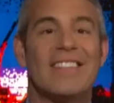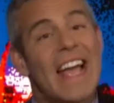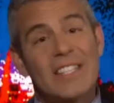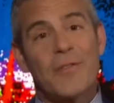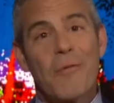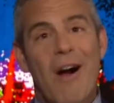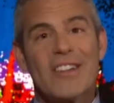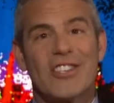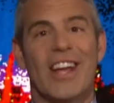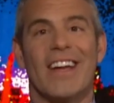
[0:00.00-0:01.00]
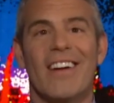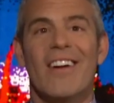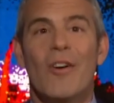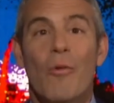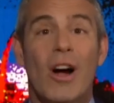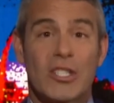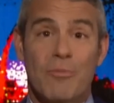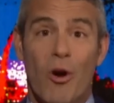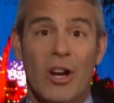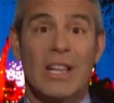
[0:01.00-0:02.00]
Thanks for watching.
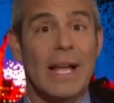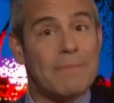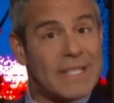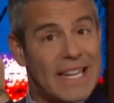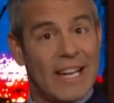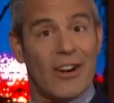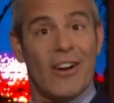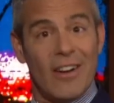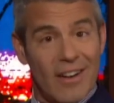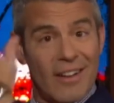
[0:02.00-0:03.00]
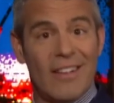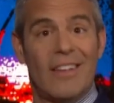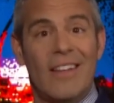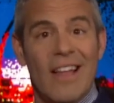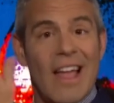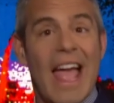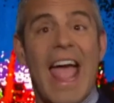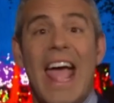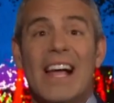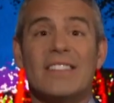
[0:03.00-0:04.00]
Watch more clips here
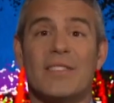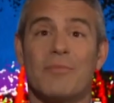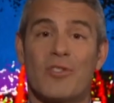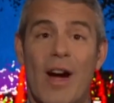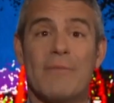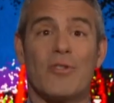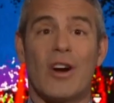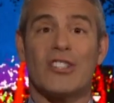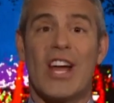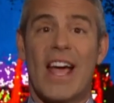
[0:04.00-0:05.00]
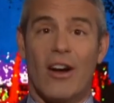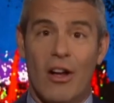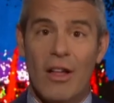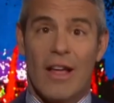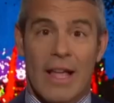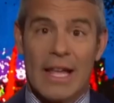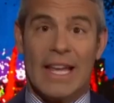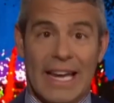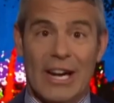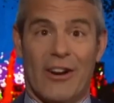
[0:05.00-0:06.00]
and subscribe to our channel
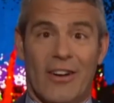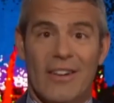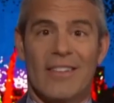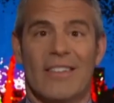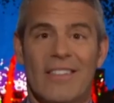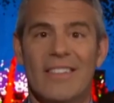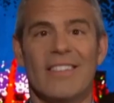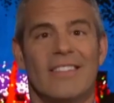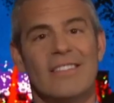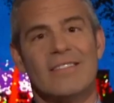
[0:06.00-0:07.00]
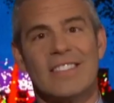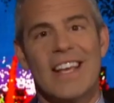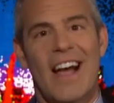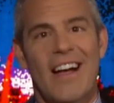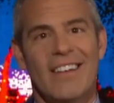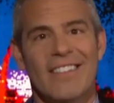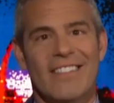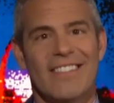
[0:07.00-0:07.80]
here. See ya.